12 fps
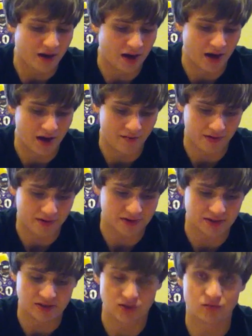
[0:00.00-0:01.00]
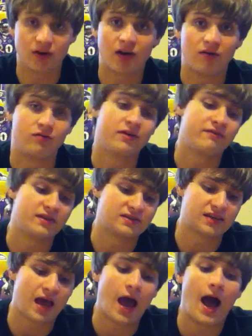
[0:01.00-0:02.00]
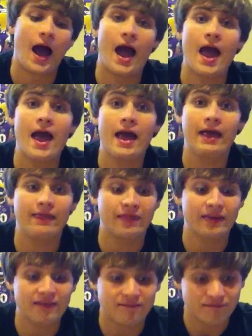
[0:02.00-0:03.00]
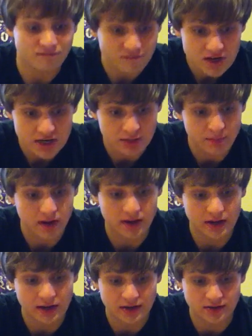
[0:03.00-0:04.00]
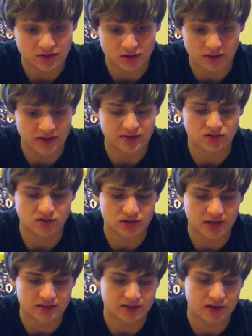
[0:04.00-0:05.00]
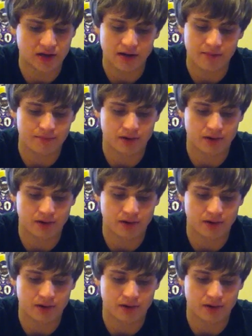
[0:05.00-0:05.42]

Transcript: Uh, versus Darrelle Revis and the freaking Buccaneers. So there's no chance there. Um,